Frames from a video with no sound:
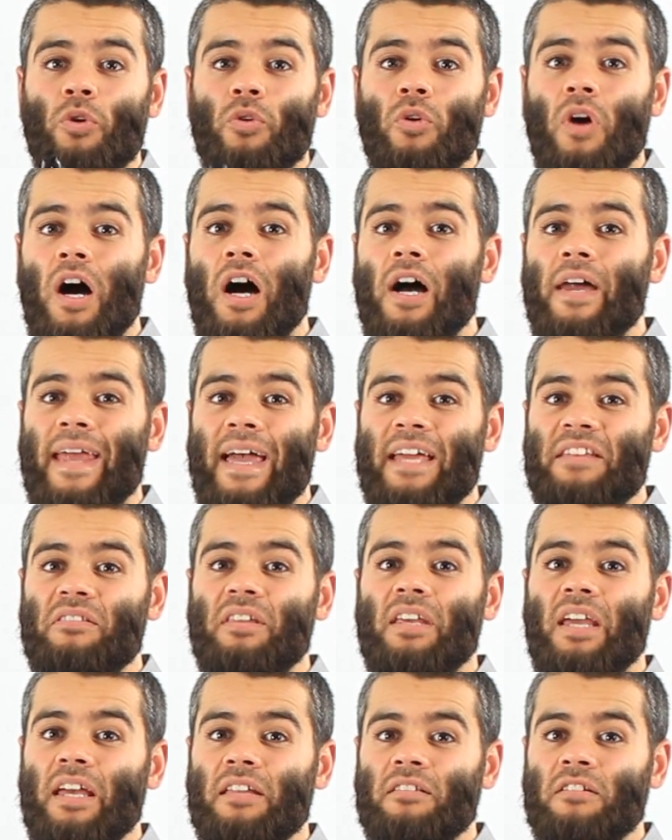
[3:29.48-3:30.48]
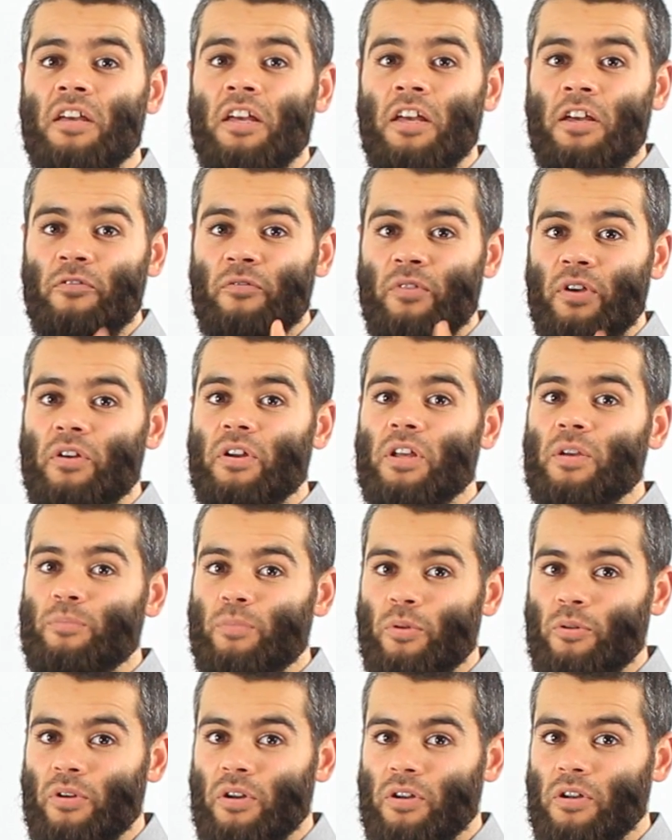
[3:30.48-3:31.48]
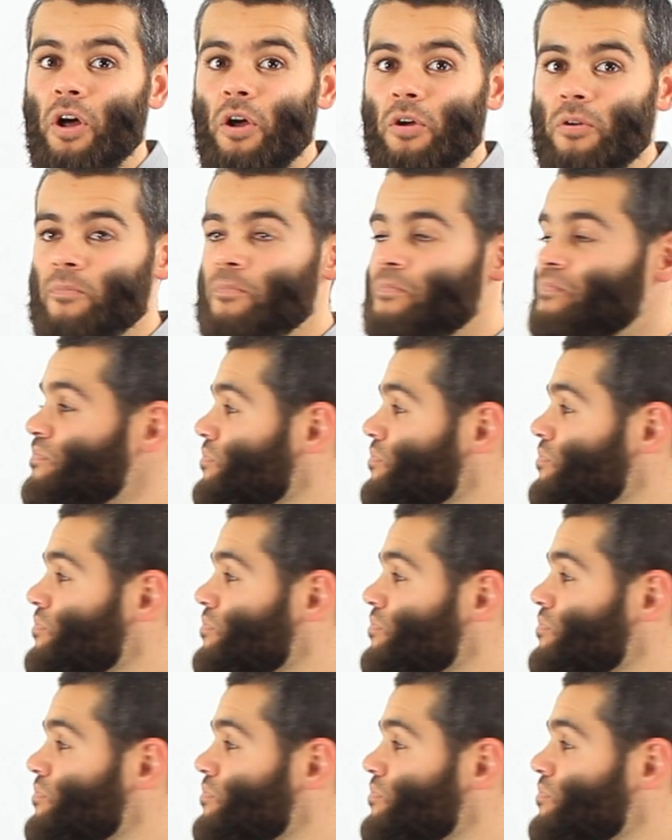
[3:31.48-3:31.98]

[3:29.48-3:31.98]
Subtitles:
it right at the end. Very important note.